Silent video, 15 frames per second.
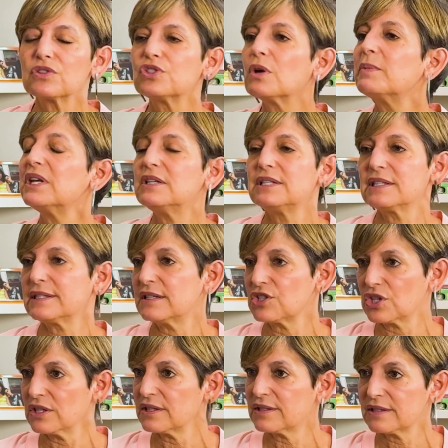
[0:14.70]
are so many
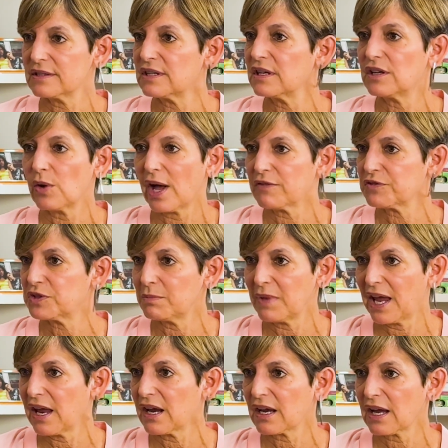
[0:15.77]
decisions that you have to
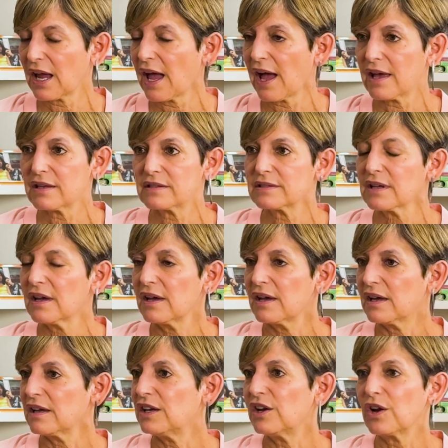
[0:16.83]
make as,
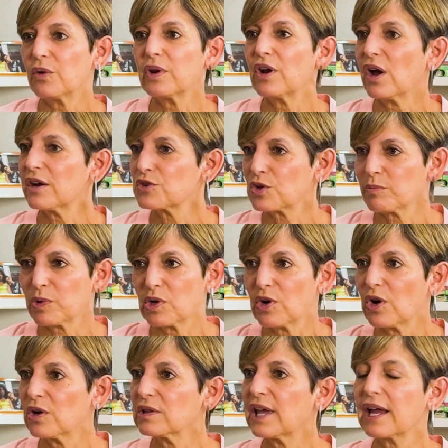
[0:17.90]
an
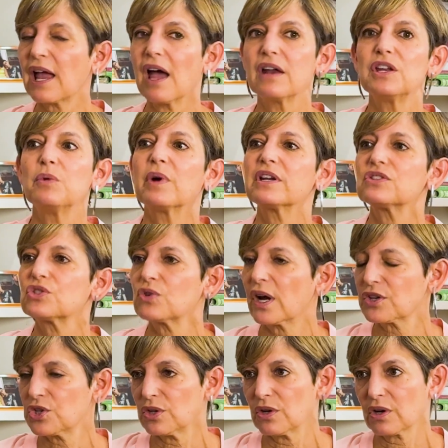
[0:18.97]
entrepreneur. Like, how do you want to
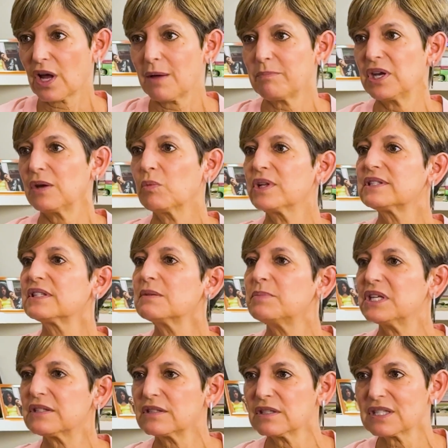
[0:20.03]
structure your company? What's the
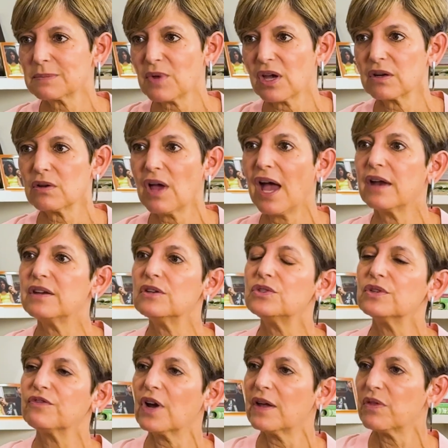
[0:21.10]
business model? How do you
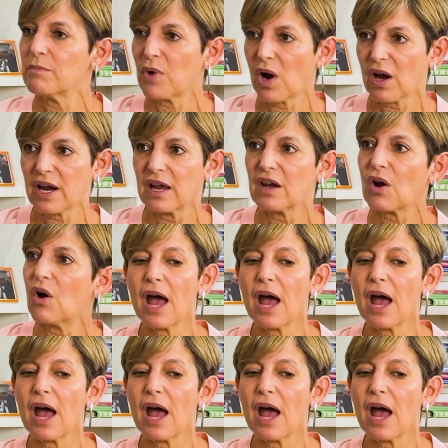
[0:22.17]
define the market?